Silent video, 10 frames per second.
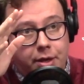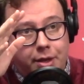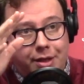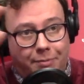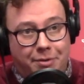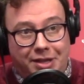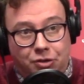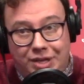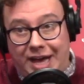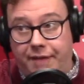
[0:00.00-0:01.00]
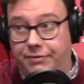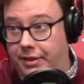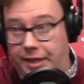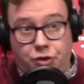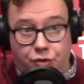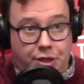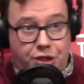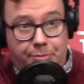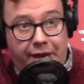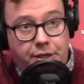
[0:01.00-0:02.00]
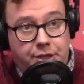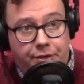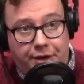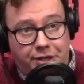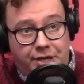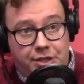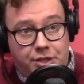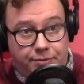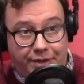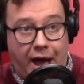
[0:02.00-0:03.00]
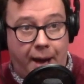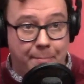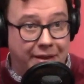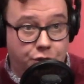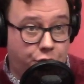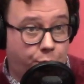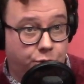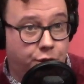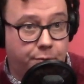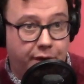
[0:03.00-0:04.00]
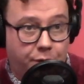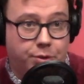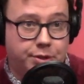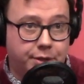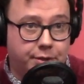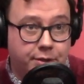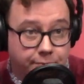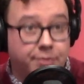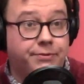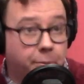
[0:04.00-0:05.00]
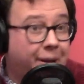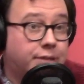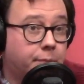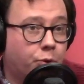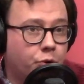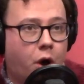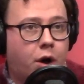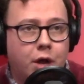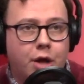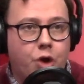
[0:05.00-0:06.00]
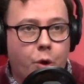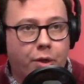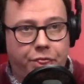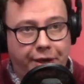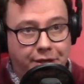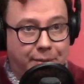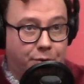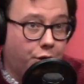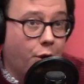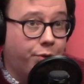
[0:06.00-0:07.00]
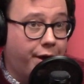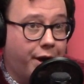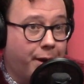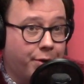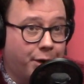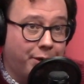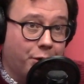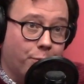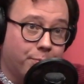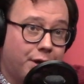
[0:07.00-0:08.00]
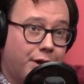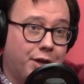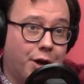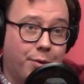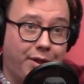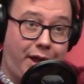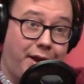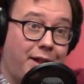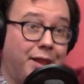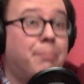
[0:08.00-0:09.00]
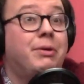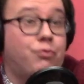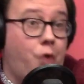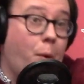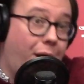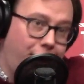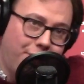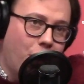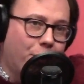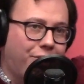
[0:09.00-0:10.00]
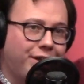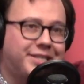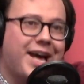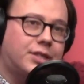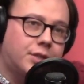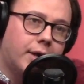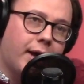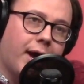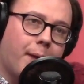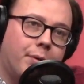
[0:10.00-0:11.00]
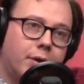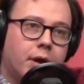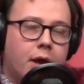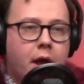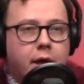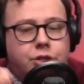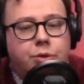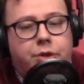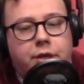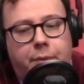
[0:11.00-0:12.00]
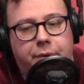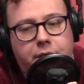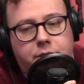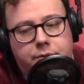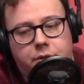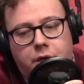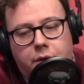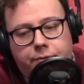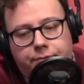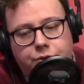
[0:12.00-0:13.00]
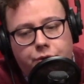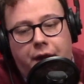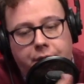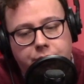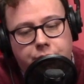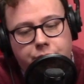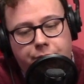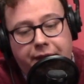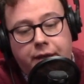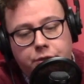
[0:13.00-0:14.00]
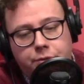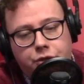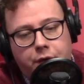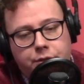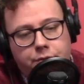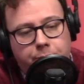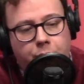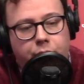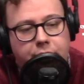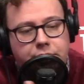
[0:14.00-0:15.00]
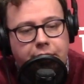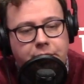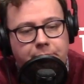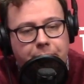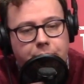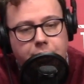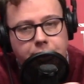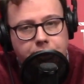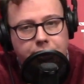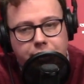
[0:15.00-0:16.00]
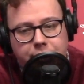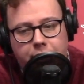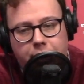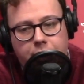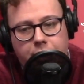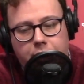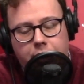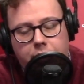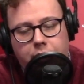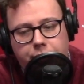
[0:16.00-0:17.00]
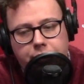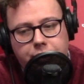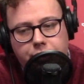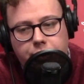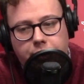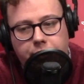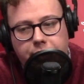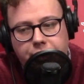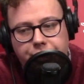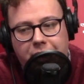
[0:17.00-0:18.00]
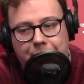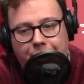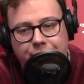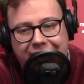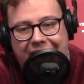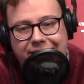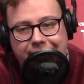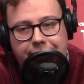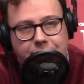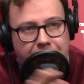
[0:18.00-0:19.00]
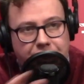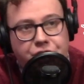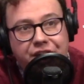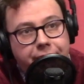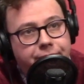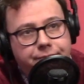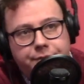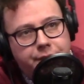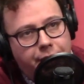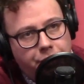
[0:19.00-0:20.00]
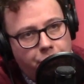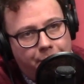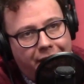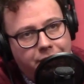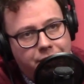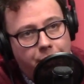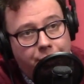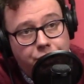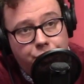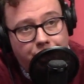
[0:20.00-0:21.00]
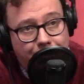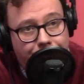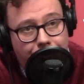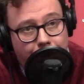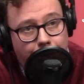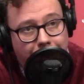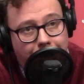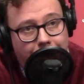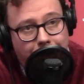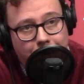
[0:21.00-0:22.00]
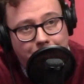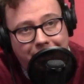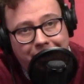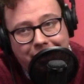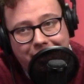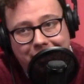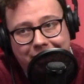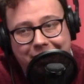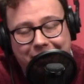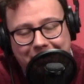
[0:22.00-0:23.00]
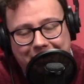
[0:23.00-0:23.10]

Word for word: Yeah. Like we literally have literally gymnasia that exist that I'm meant to go to in order to, to, to feel better, but not no one thinks I'm going to go there and I'm going to become you know an Olympic rower. Yeah. No one thinks that's going to happen. Yeah. Do you think need to you know so and is this something again something you're trying to do with the book is say to people listen this isn't a you know this isn't this isn't about a cataclysmic shift in your mindset where suddenly before you know where you are you'll be you know